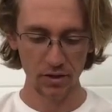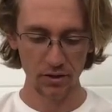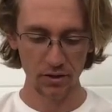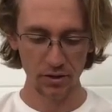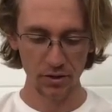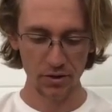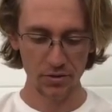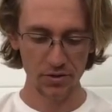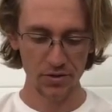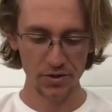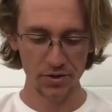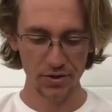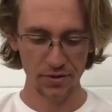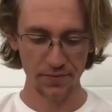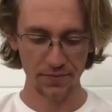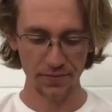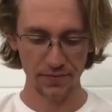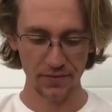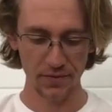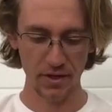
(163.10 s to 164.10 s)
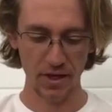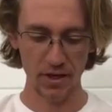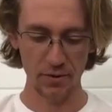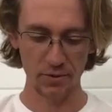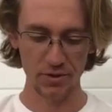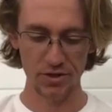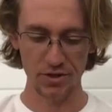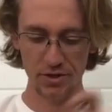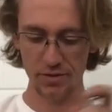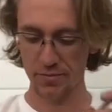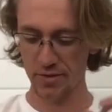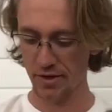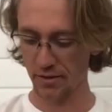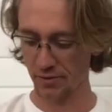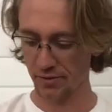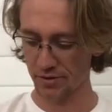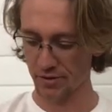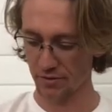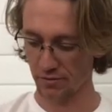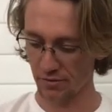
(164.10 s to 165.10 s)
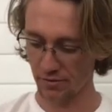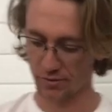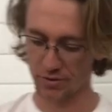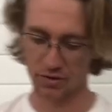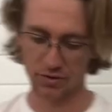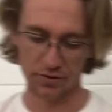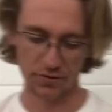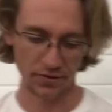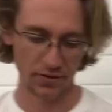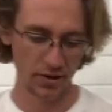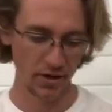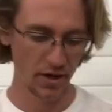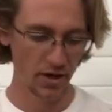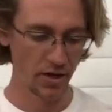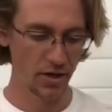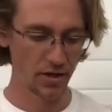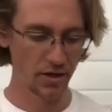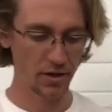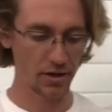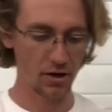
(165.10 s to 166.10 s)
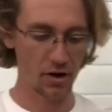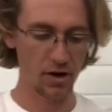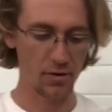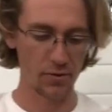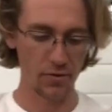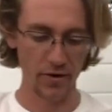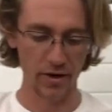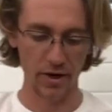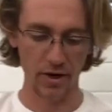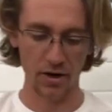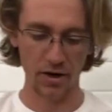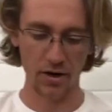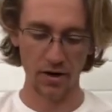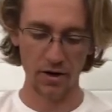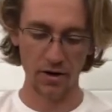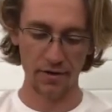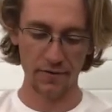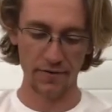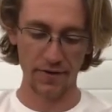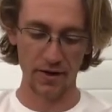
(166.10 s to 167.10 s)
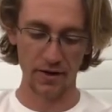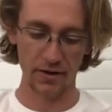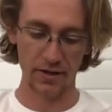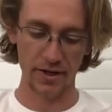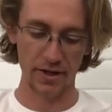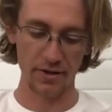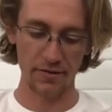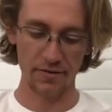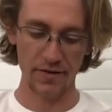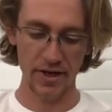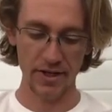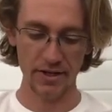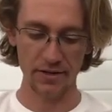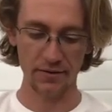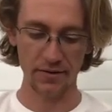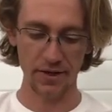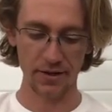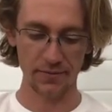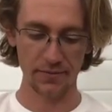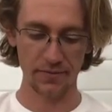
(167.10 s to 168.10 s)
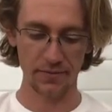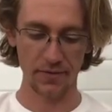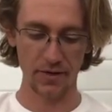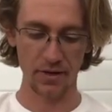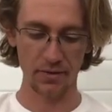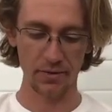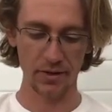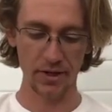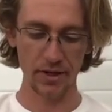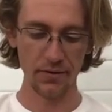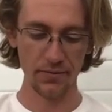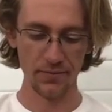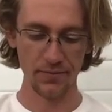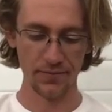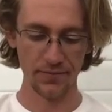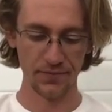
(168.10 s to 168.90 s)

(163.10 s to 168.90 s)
loose, and we should be able to remove the carburetor fairly effectively. There we go.